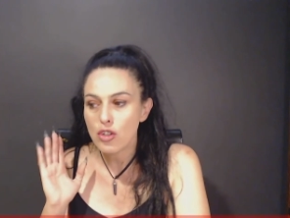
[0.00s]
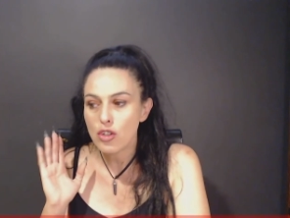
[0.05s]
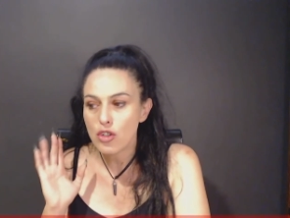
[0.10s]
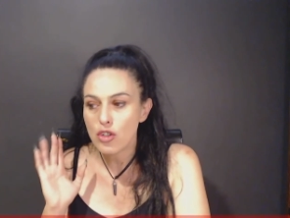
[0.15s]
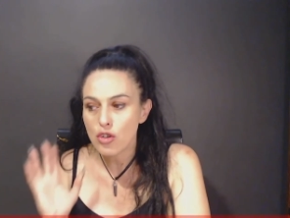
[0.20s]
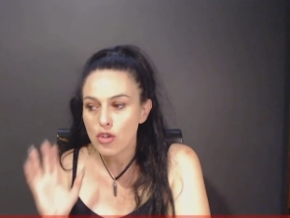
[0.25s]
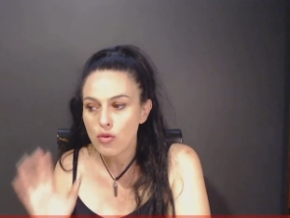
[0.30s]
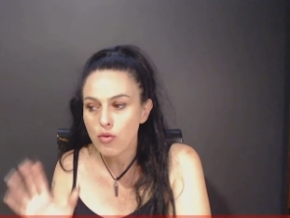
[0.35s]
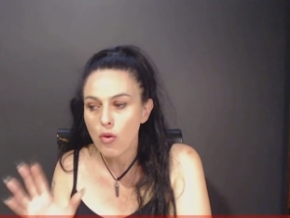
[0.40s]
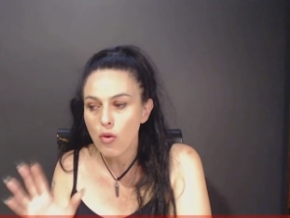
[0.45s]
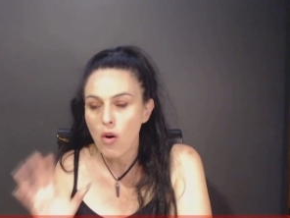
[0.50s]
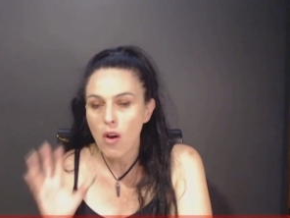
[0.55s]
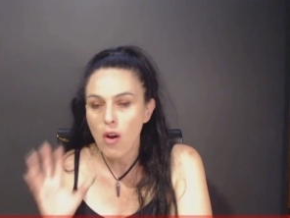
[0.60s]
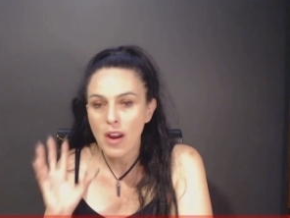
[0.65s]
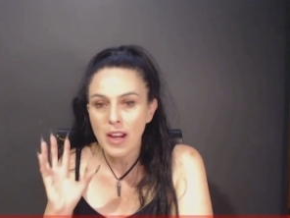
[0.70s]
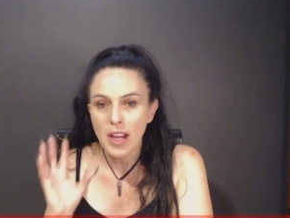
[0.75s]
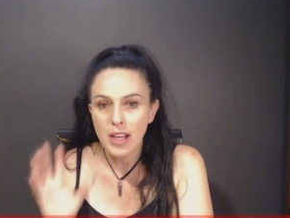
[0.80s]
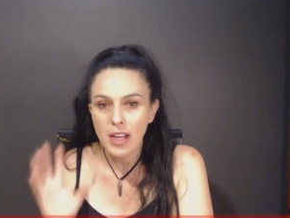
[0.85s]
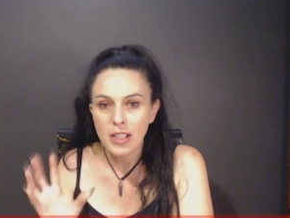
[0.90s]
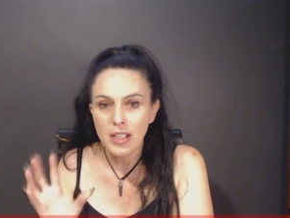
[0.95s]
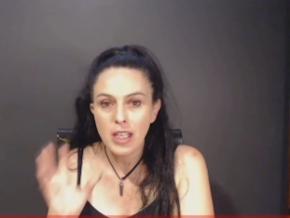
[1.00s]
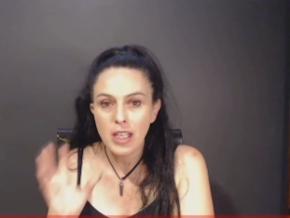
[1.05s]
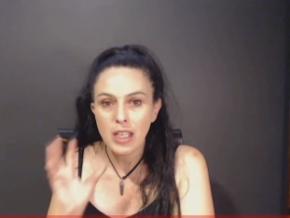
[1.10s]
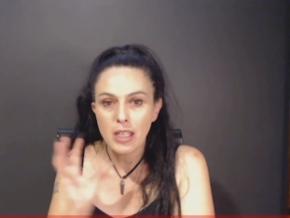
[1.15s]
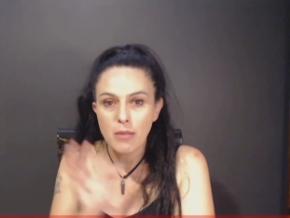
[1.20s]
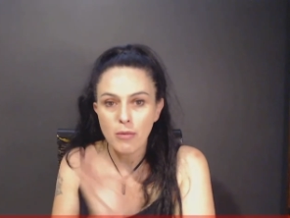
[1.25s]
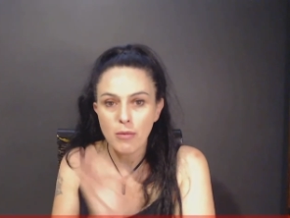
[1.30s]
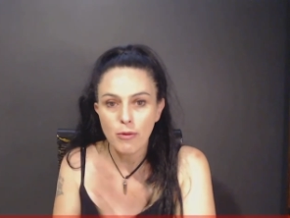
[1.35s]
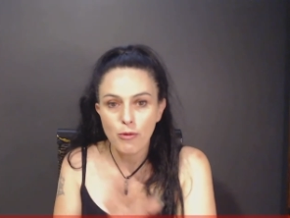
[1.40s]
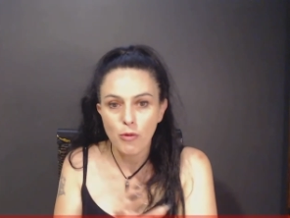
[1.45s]
Try and
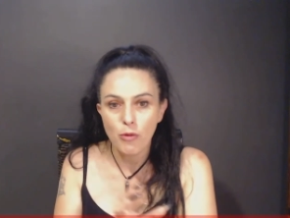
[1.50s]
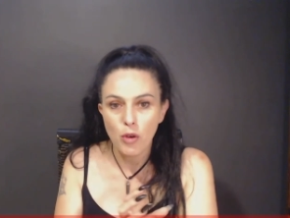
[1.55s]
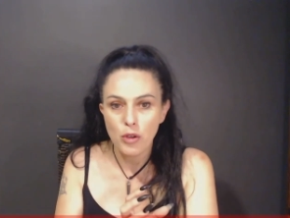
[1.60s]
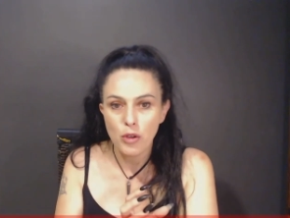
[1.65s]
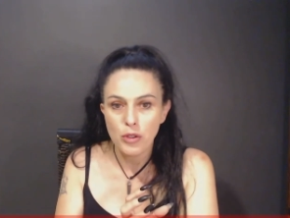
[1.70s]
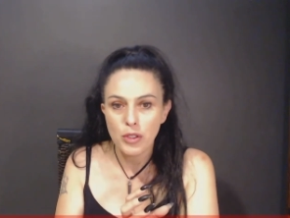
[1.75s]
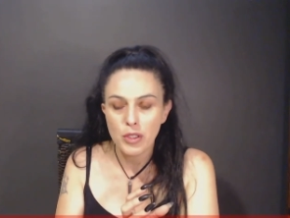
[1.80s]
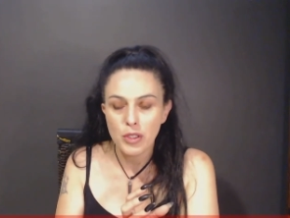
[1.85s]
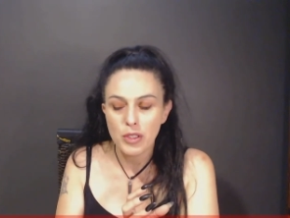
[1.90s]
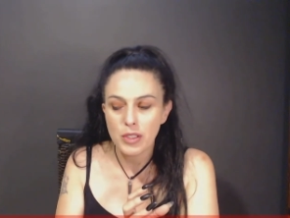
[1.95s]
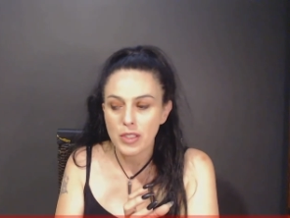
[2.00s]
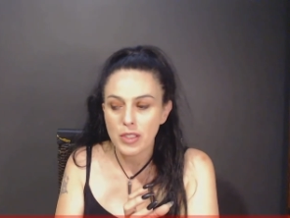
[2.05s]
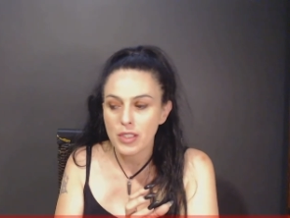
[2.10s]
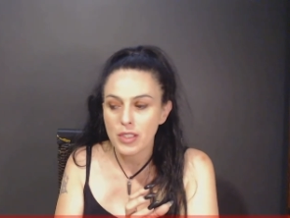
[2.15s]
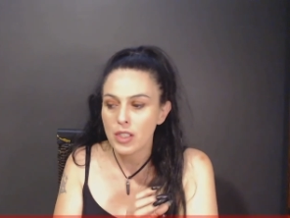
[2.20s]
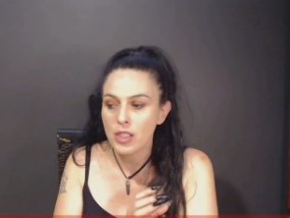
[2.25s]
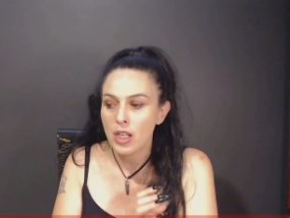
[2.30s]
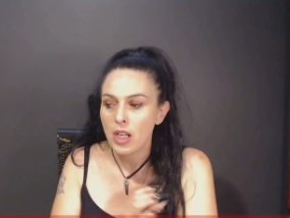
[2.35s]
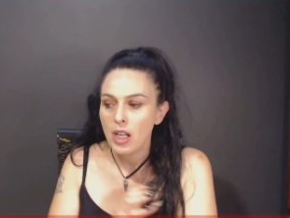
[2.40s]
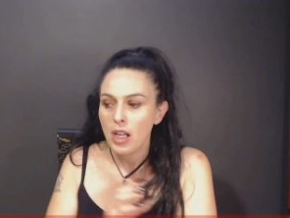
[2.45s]
keep focused.